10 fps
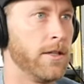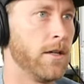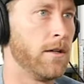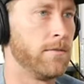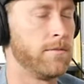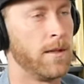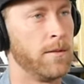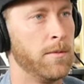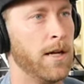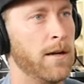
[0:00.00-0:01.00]
yo, blah, blah,
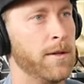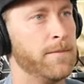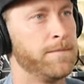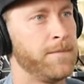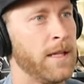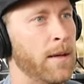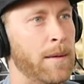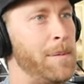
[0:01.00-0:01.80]
blah. Be in people's heads. But